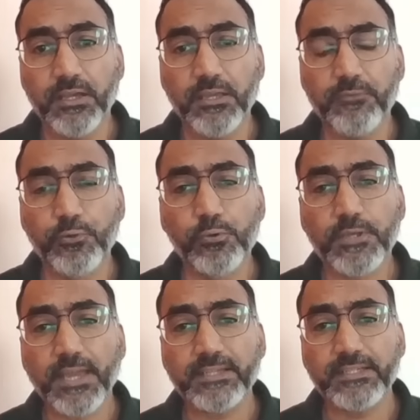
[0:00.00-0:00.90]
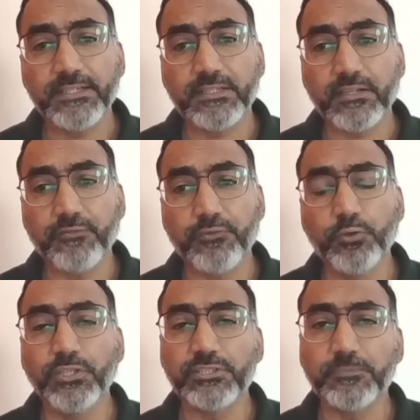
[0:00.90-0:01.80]
If you look at it a
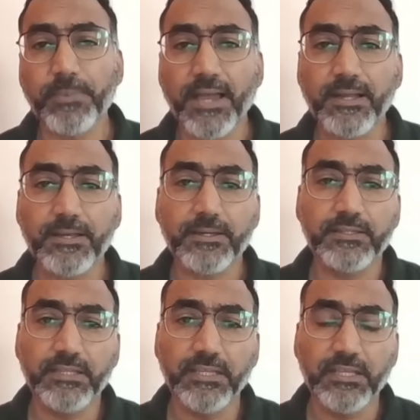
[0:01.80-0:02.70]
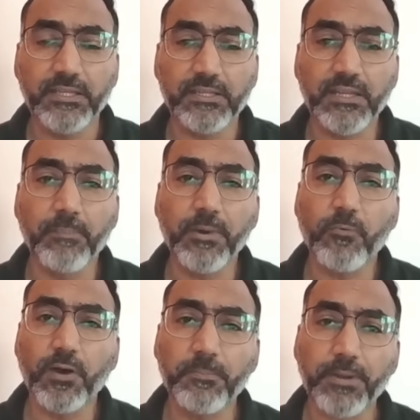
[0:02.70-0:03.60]
few years back, the number
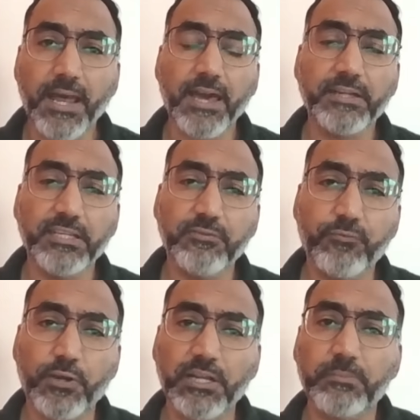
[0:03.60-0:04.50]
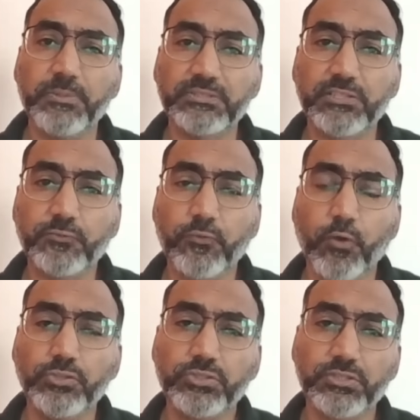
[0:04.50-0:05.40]
one priority for any business
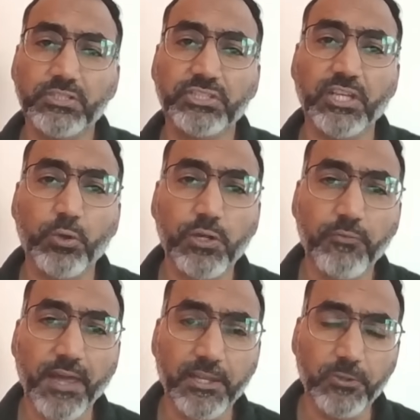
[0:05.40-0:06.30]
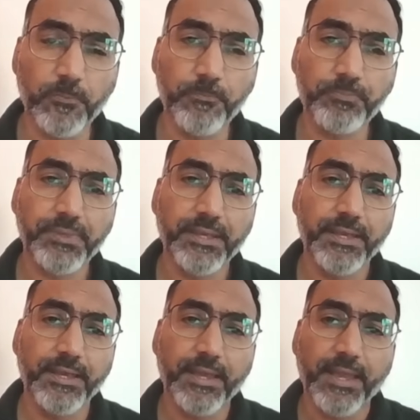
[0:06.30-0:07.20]
was the shareholder value.
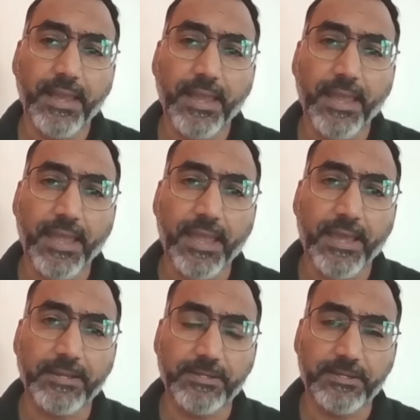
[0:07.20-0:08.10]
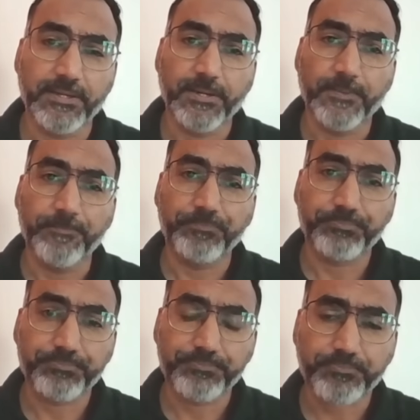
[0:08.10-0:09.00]
And
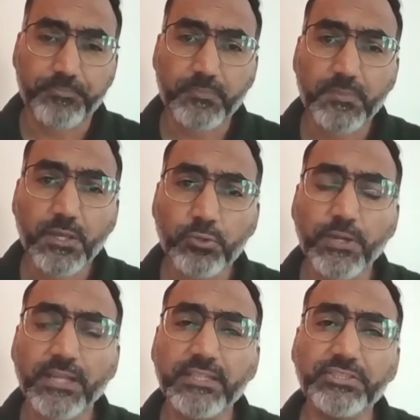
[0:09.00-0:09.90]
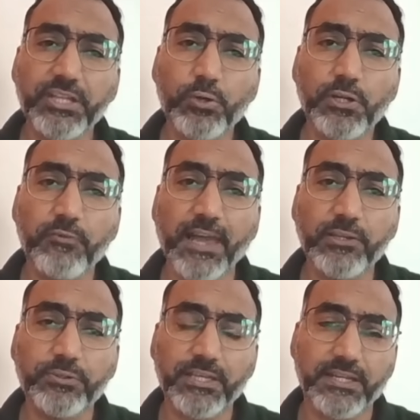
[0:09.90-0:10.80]
to get the shareholder
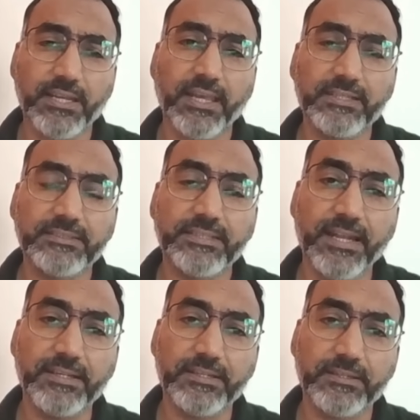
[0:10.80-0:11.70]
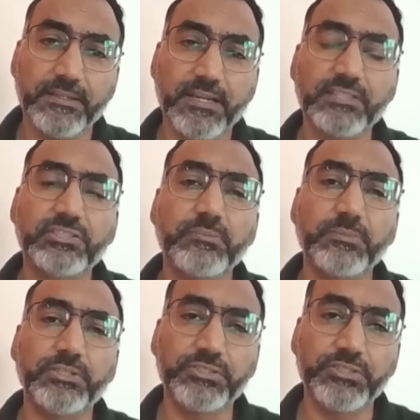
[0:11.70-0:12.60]
value, they realized that customers